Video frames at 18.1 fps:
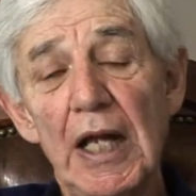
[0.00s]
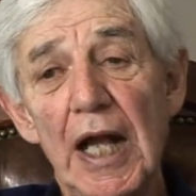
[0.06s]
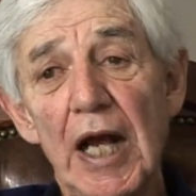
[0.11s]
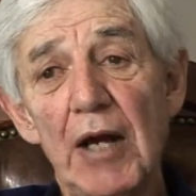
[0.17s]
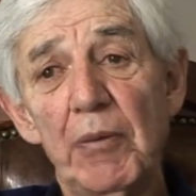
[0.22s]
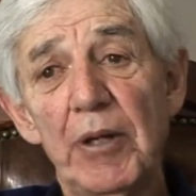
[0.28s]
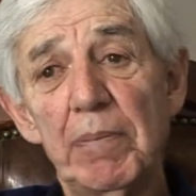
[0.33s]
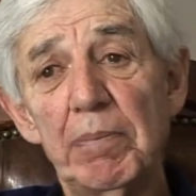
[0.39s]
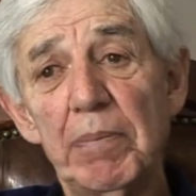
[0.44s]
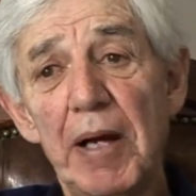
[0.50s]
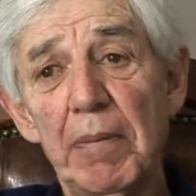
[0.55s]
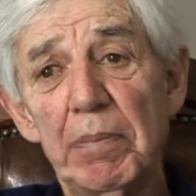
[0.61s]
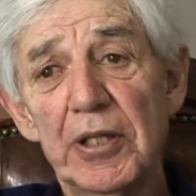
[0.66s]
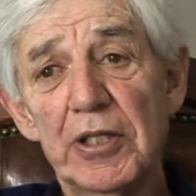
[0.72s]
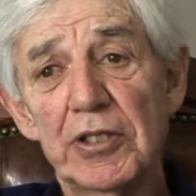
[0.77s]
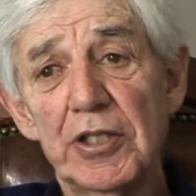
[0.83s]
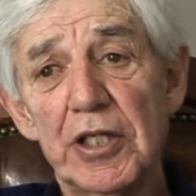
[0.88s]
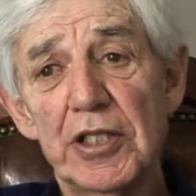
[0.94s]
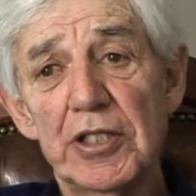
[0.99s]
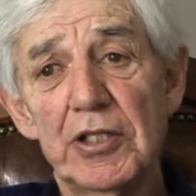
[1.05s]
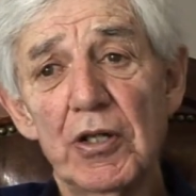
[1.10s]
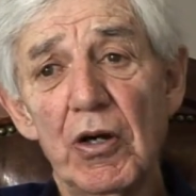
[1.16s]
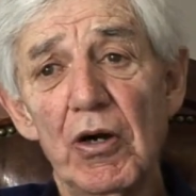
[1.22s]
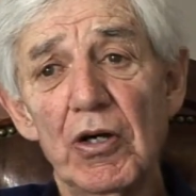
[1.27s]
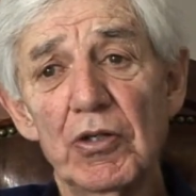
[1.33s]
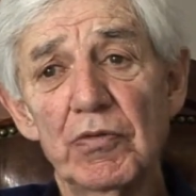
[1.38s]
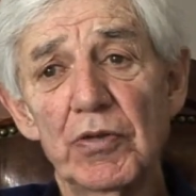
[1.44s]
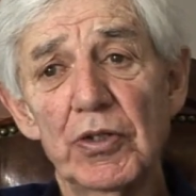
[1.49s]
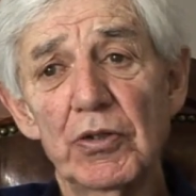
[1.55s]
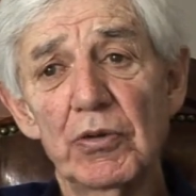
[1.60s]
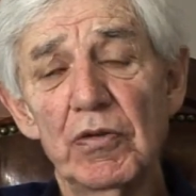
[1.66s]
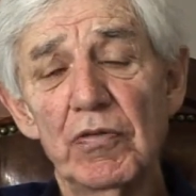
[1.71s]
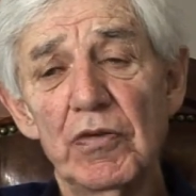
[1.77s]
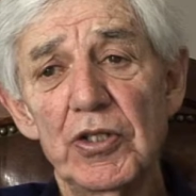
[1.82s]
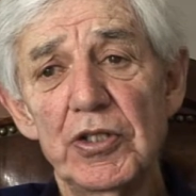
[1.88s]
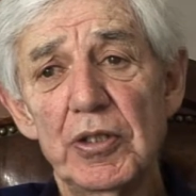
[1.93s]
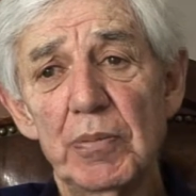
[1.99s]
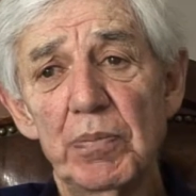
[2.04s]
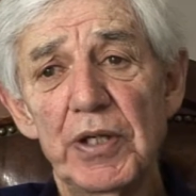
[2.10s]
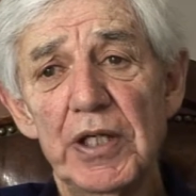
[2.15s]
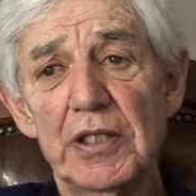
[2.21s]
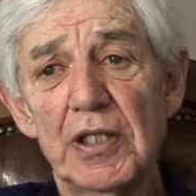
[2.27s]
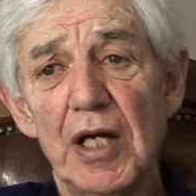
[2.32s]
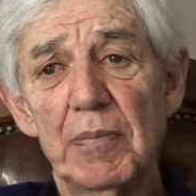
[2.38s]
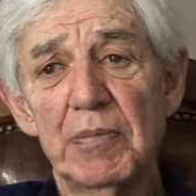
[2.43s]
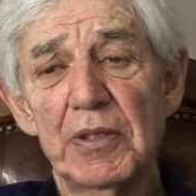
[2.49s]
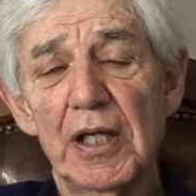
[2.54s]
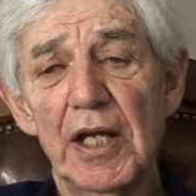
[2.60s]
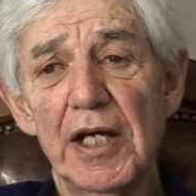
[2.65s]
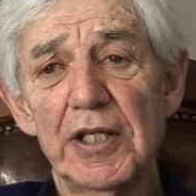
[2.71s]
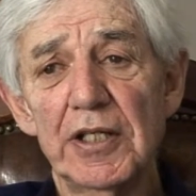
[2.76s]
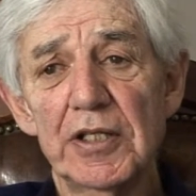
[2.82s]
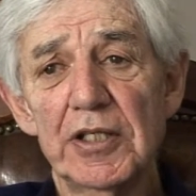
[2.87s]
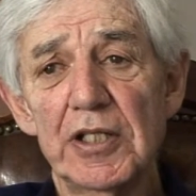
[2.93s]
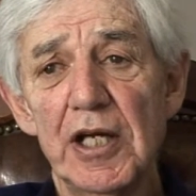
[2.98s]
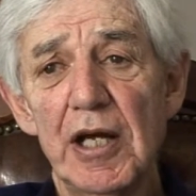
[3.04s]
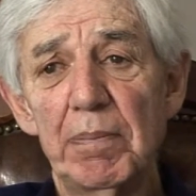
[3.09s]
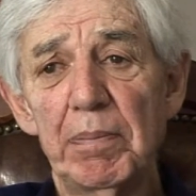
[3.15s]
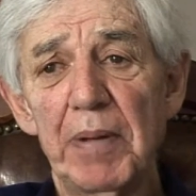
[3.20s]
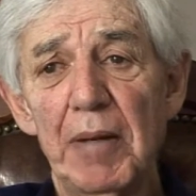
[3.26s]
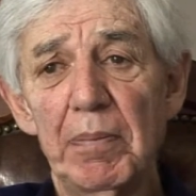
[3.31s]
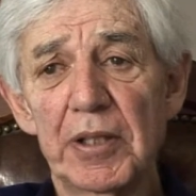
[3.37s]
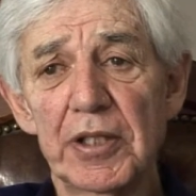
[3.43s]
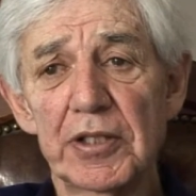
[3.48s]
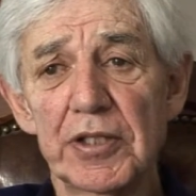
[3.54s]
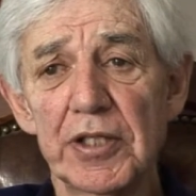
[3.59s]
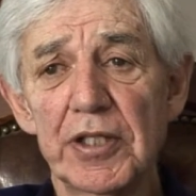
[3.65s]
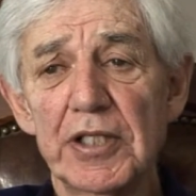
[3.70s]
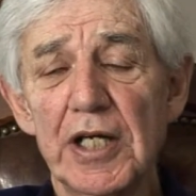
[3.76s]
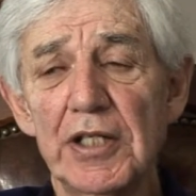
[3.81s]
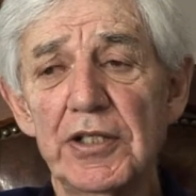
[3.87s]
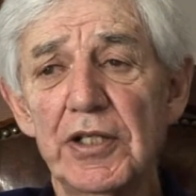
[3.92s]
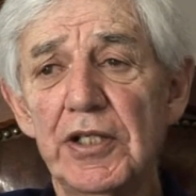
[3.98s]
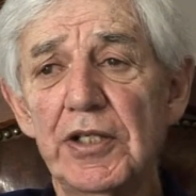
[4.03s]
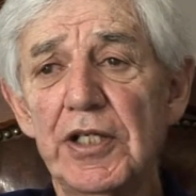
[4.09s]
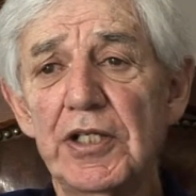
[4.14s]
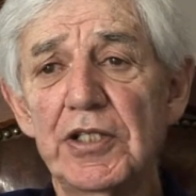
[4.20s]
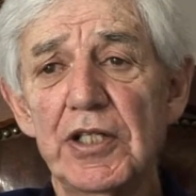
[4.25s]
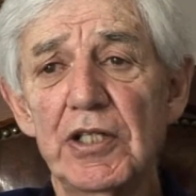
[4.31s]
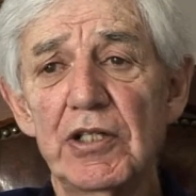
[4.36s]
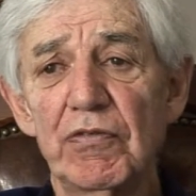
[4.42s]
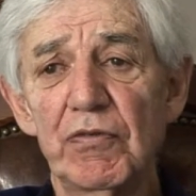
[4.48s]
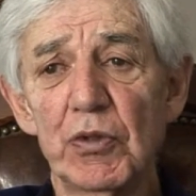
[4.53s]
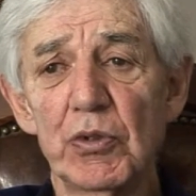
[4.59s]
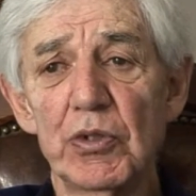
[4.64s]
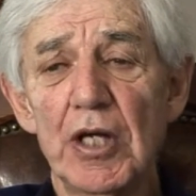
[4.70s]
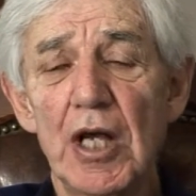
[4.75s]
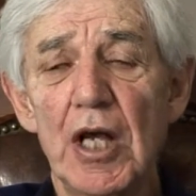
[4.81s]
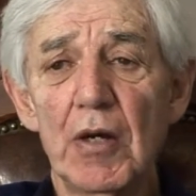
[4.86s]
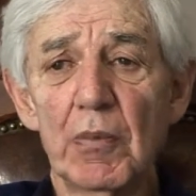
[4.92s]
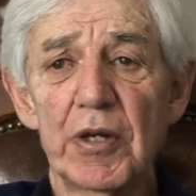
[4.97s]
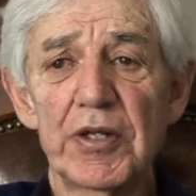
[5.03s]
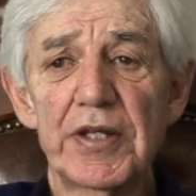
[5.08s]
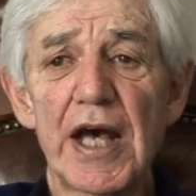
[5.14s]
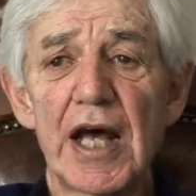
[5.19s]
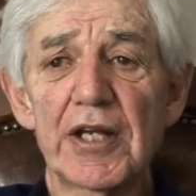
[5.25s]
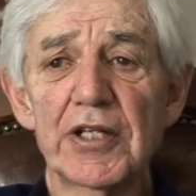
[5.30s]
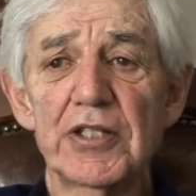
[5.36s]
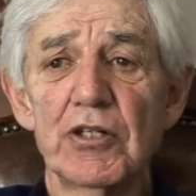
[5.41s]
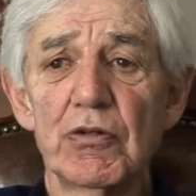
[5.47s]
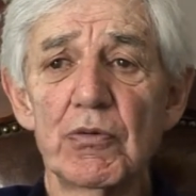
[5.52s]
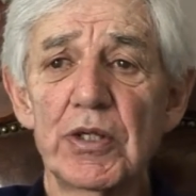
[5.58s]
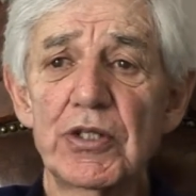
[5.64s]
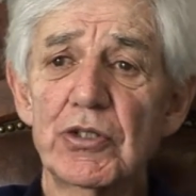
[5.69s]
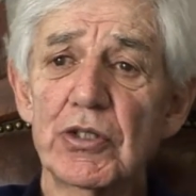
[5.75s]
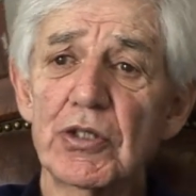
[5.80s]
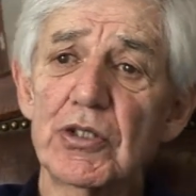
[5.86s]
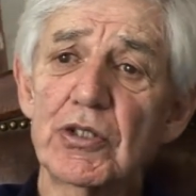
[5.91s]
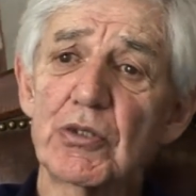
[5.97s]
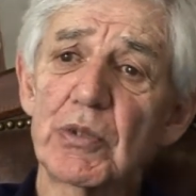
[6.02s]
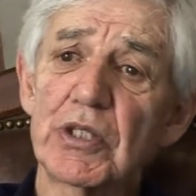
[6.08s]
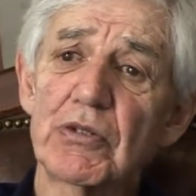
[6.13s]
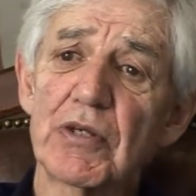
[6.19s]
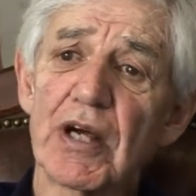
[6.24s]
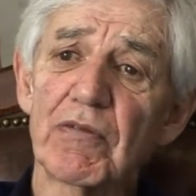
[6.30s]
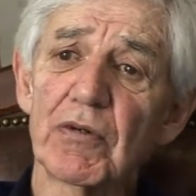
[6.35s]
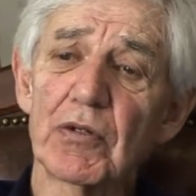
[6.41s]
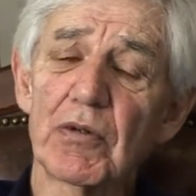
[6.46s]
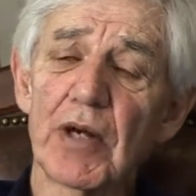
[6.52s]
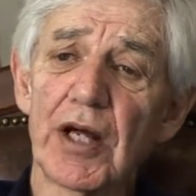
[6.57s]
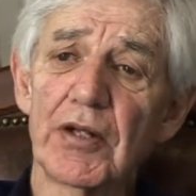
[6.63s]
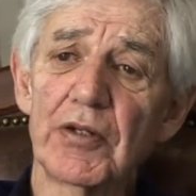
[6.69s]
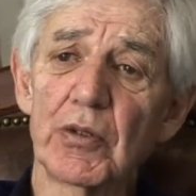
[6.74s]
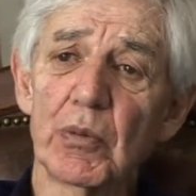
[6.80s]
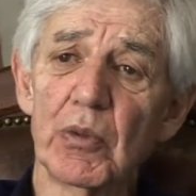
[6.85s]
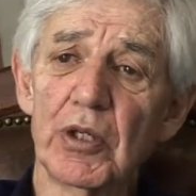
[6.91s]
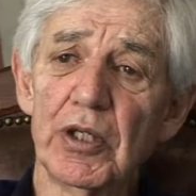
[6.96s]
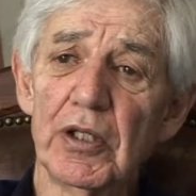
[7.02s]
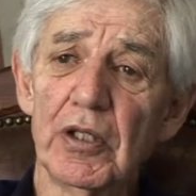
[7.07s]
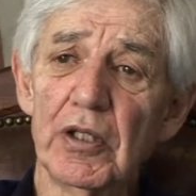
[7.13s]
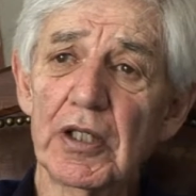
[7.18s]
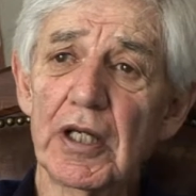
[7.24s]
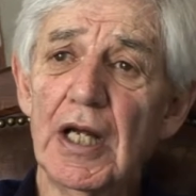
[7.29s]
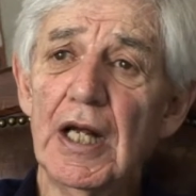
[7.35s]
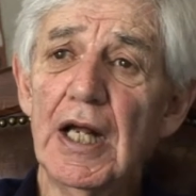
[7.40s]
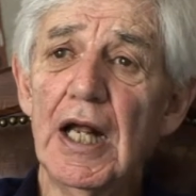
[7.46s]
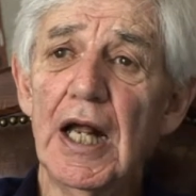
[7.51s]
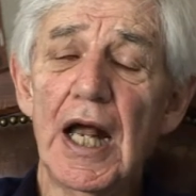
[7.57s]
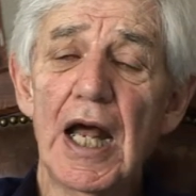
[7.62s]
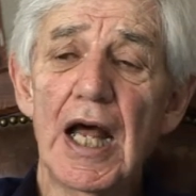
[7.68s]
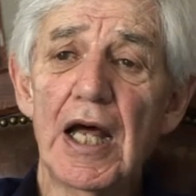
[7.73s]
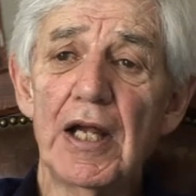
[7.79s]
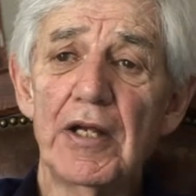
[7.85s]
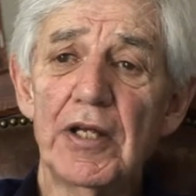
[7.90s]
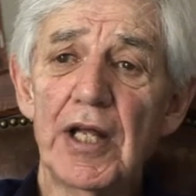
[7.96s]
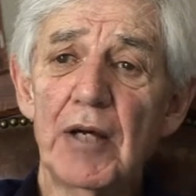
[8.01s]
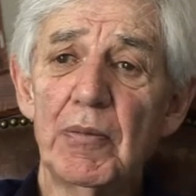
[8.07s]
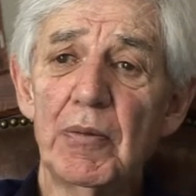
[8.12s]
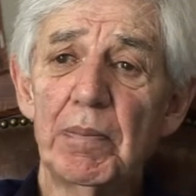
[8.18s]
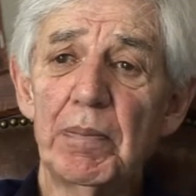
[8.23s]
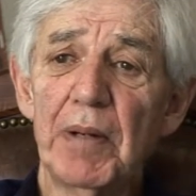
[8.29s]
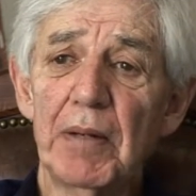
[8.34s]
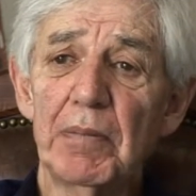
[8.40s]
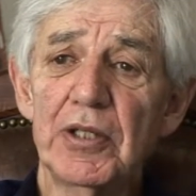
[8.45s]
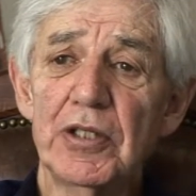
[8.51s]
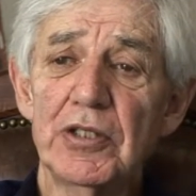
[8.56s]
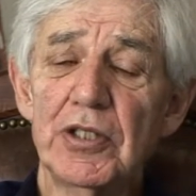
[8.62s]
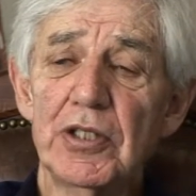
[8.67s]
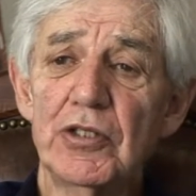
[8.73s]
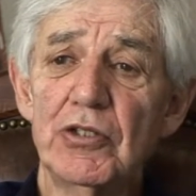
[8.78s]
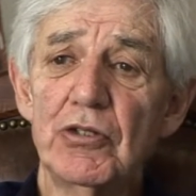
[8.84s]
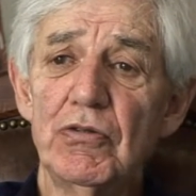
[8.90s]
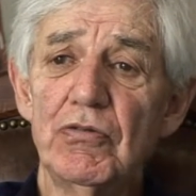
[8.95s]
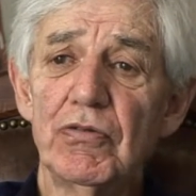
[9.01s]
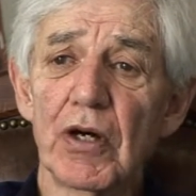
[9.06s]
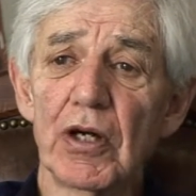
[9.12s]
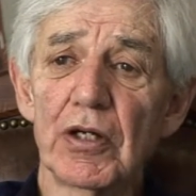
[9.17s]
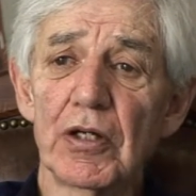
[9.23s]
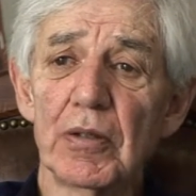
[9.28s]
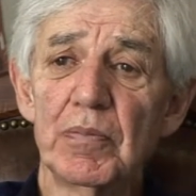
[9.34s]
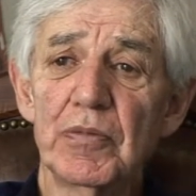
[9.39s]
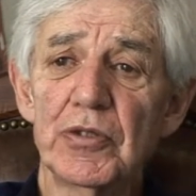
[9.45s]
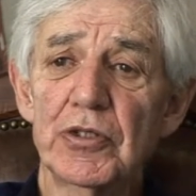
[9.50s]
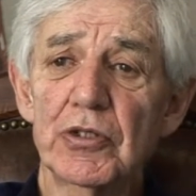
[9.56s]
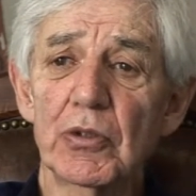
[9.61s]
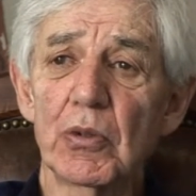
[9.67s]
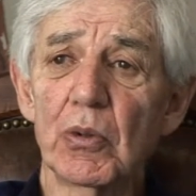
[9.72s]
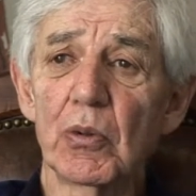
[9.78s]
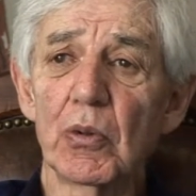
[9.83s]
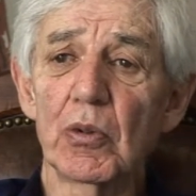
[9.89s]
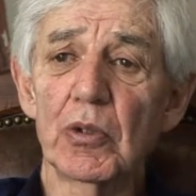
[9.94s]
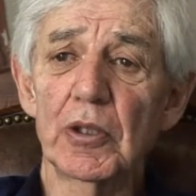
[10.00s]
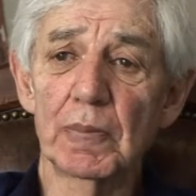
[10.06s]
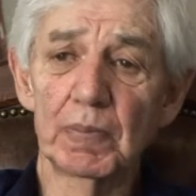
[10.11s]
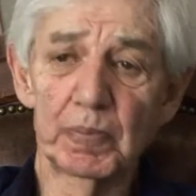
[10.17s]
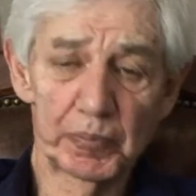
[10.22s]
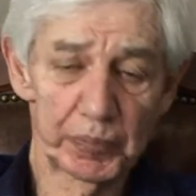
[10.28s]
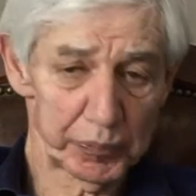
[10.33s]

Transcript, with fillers: And we published these. Oxford University Press, I'm delighted to say, published this. I did these interviews with Alison Richards. We travelled around the world, and they were published in two volumes called